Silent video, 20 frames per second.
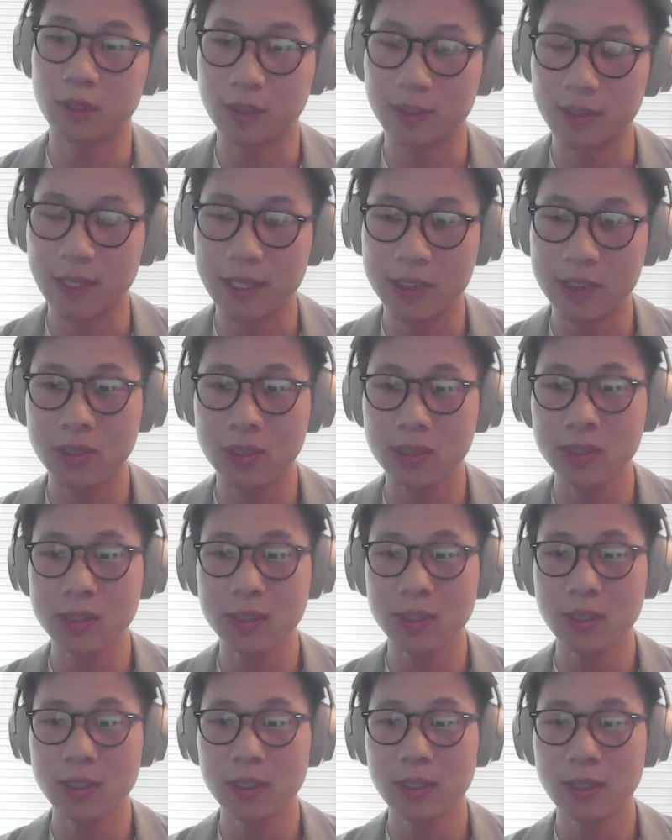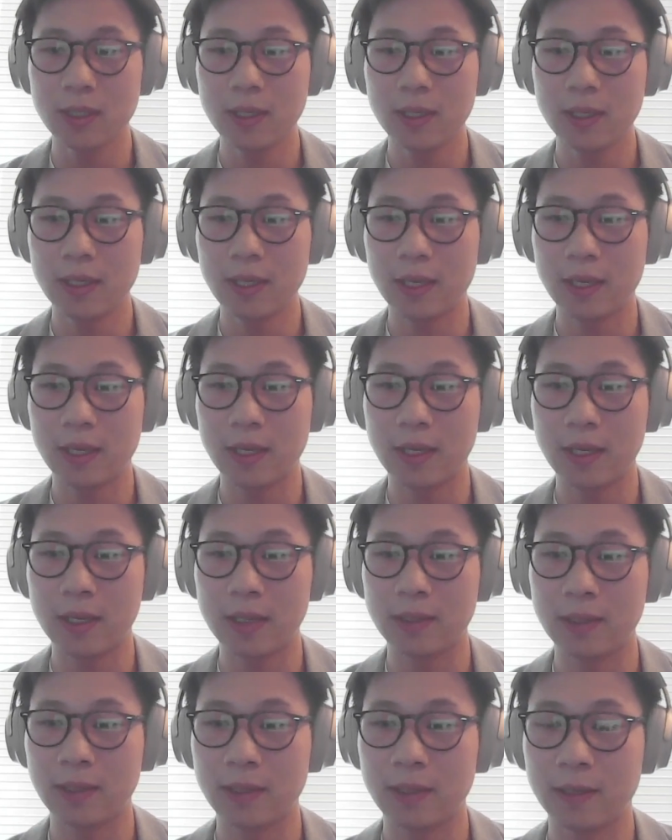recognitions
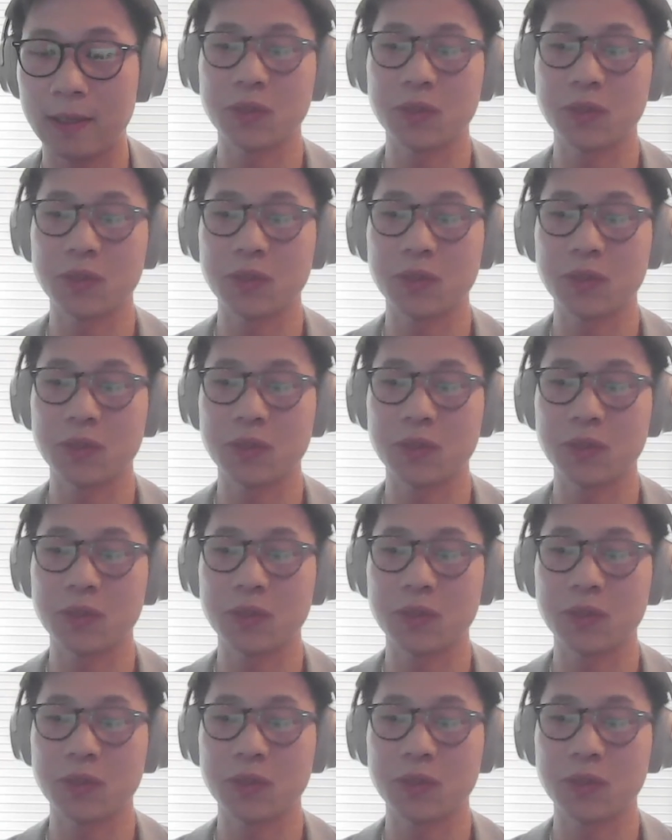and